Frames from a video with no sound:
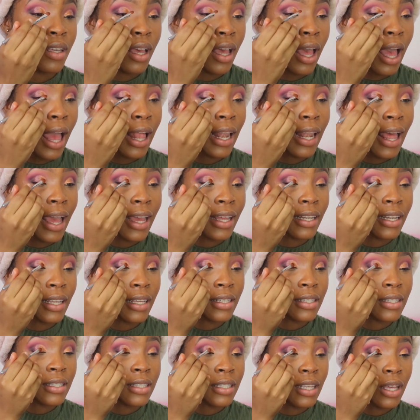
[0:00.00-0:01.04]
I like
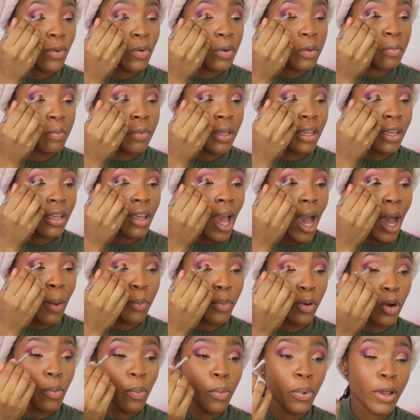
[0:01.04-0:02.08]
this. It would be
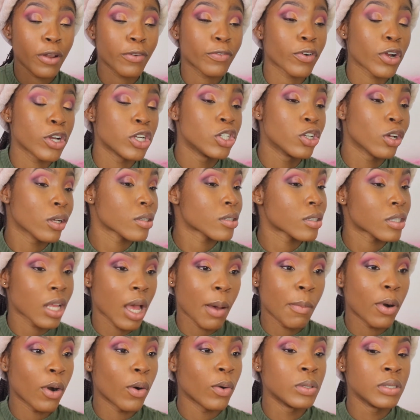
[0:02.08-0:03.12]
appropriate for just
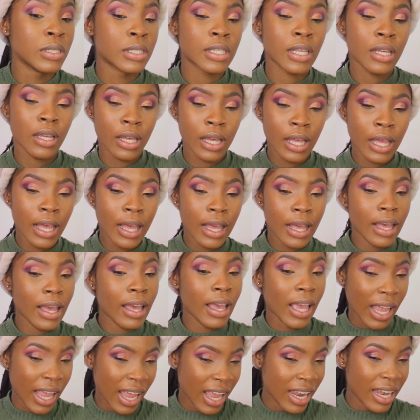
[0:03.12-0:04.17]
about
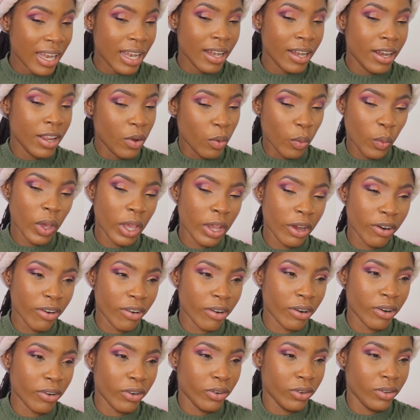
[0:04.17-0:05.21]

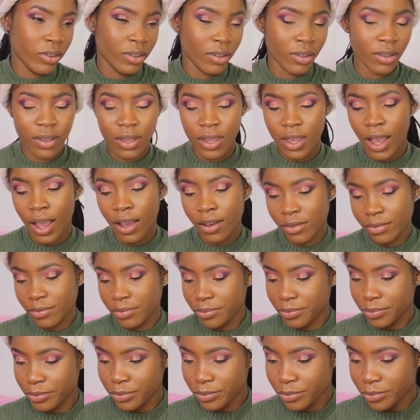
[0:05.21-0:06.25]
anywhere. Yeah.
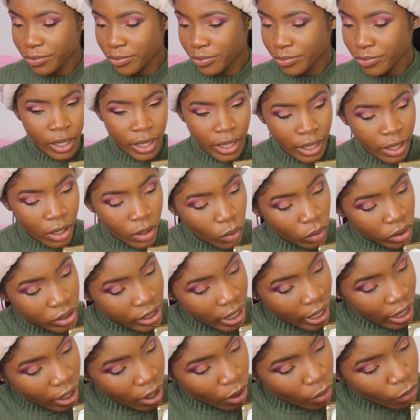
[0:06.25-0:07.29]
It looks
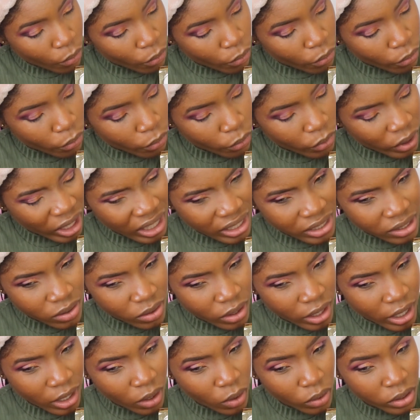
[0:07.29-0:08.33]
like
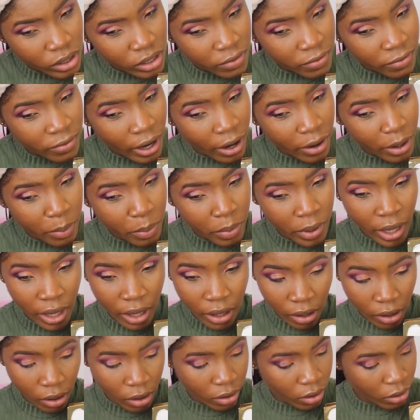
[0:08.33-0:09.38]
it looks very
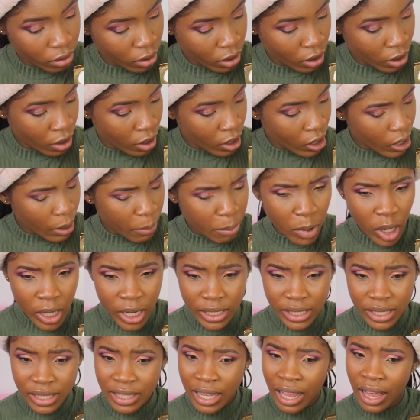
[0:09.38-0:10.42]
pink, but
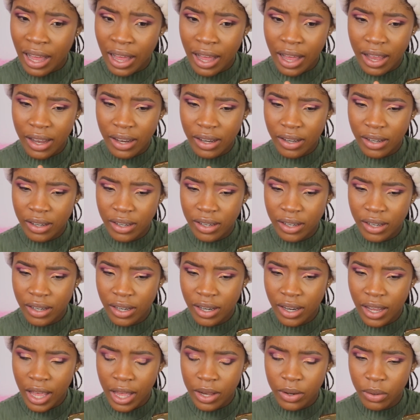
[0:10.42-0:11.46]
it's not.
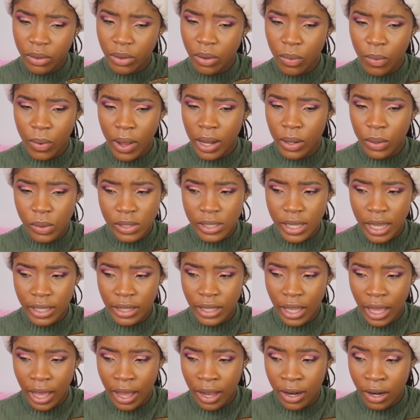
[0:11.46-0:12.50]
I don't know why it looks like
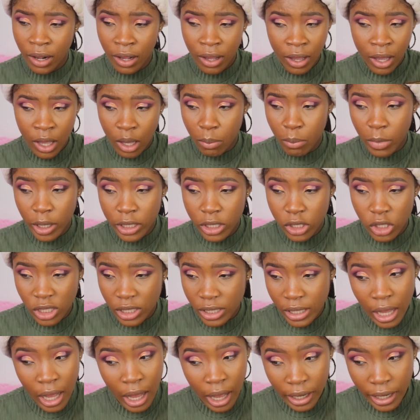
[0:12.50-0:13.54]
that, but it's
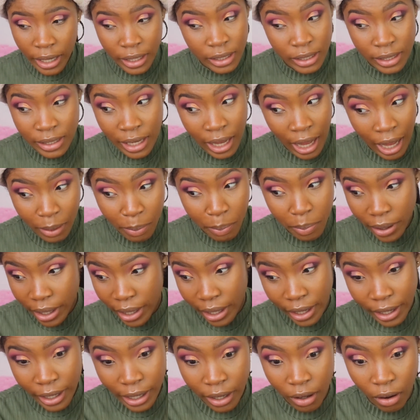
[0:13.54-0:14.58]
not
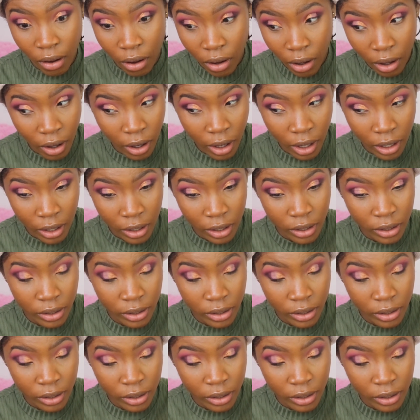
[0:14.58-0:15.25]
pink at all.